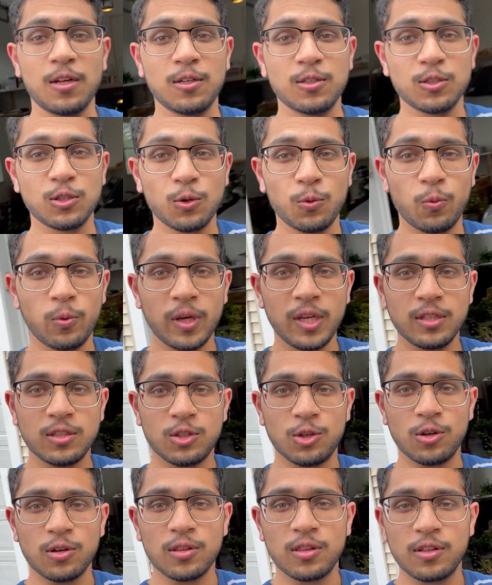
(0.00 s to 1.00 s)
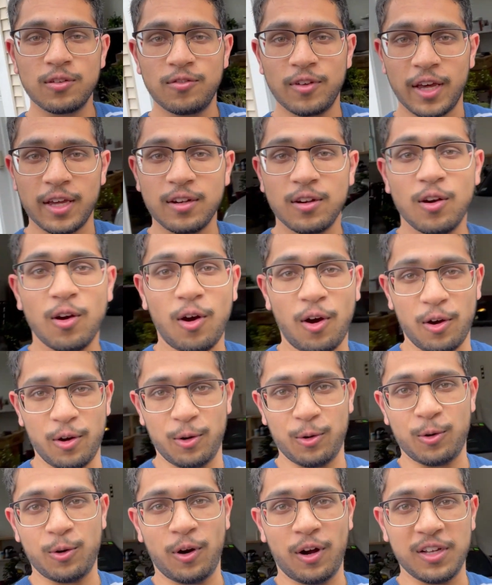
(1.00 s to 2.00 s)
So we took the Vette
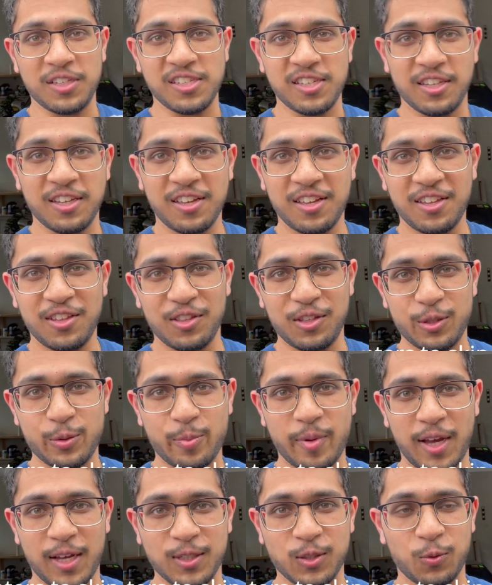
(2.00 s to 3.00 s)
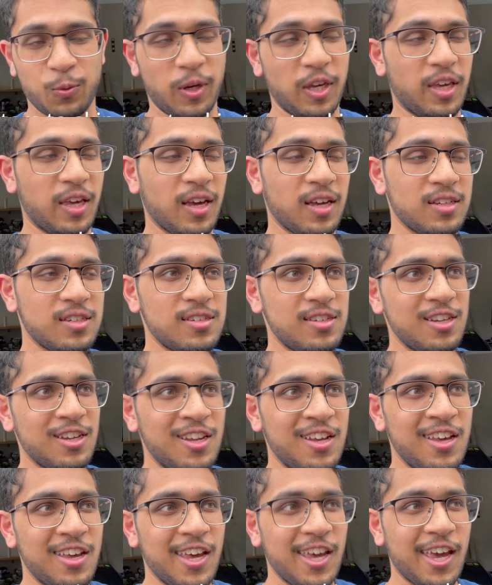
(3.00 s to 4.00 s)
autocrossing this past weekend,
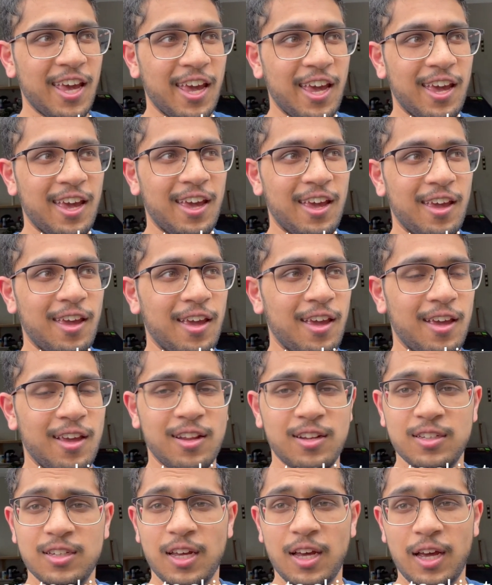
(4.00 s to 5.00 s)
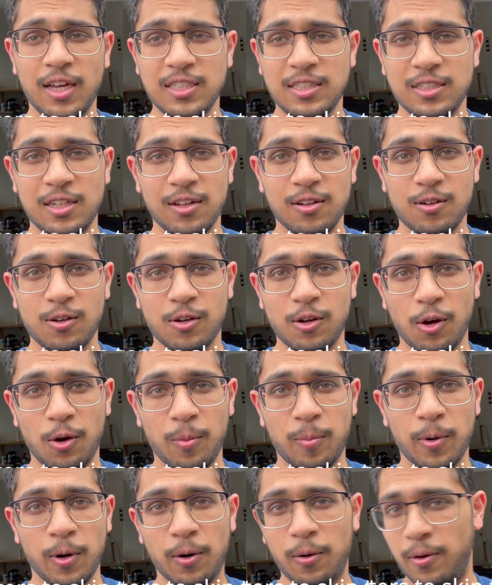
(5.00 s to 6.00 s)
and I stuck a
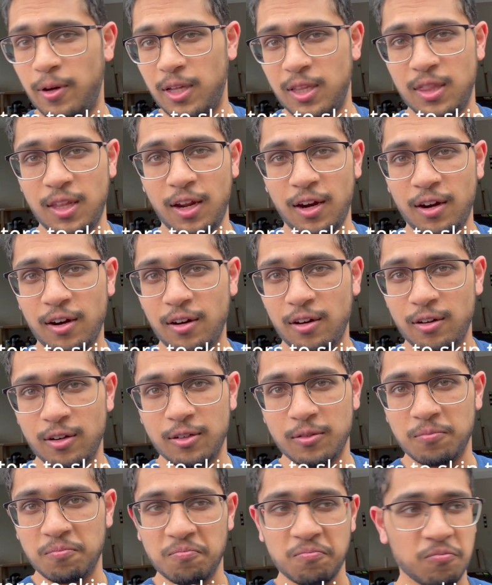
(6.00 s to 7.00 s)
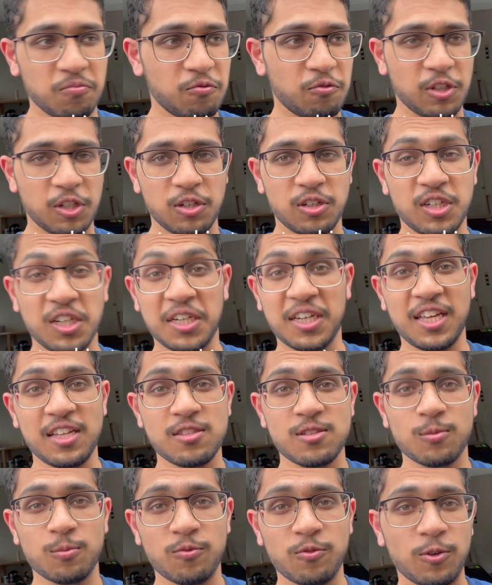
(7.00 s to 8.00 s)
GoPro in there and figured I'd get
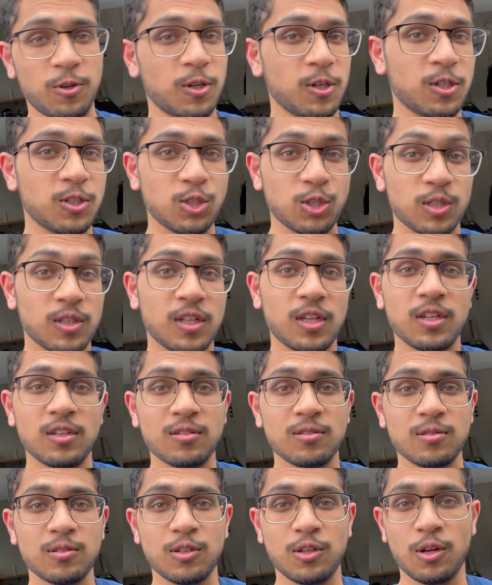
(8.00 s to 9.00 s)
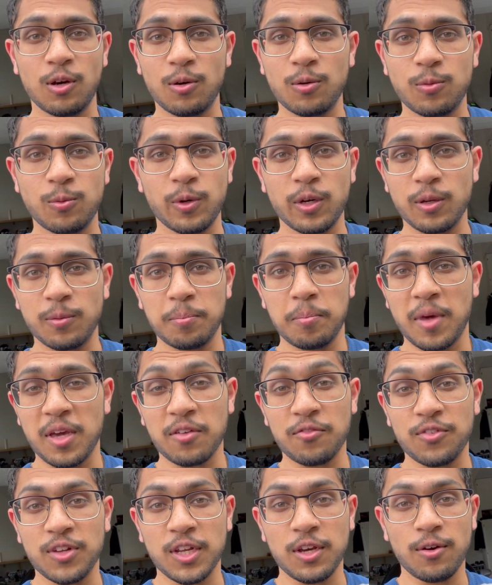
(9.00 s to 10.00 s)
some footage, and then, we could make
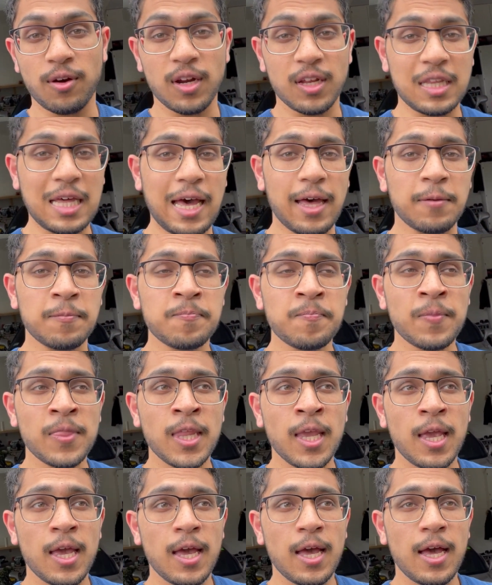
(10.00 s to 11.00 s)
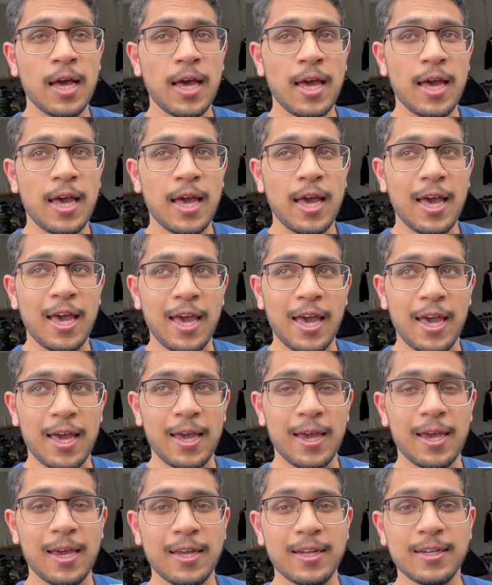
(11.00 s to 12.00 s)
a video out of that.
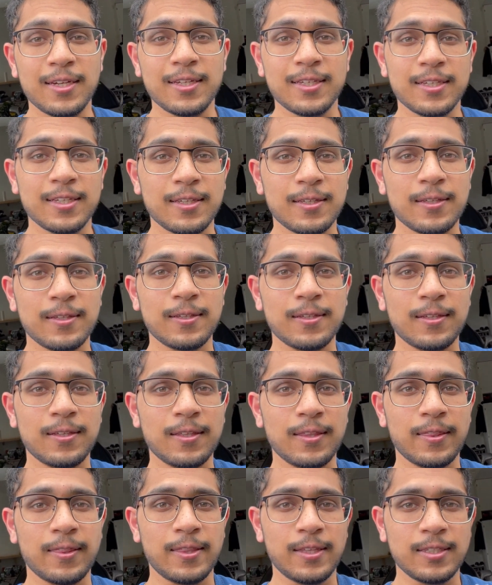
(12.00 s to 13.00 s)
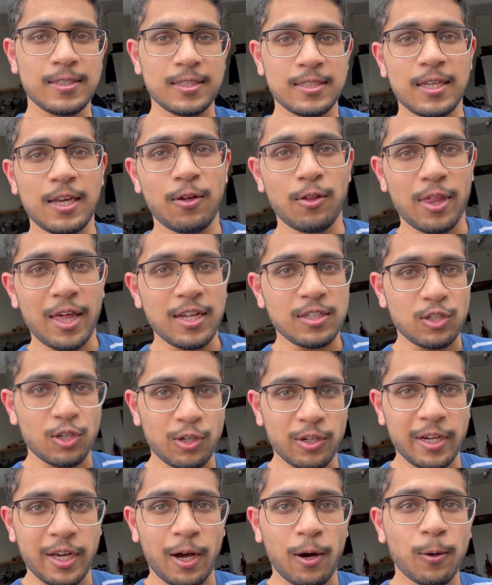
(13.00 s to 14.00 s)
And this is how that
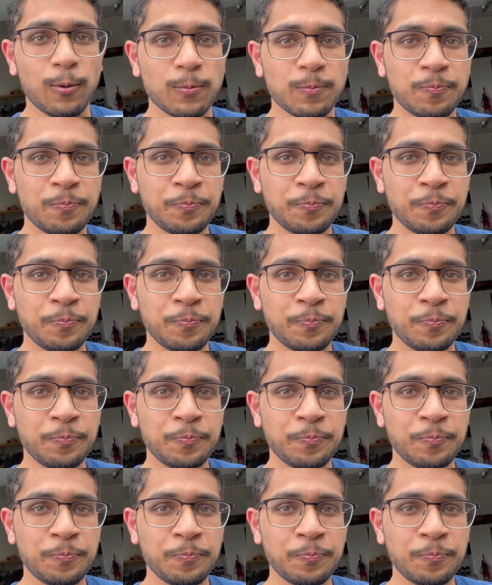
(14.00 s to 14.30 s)
turned out.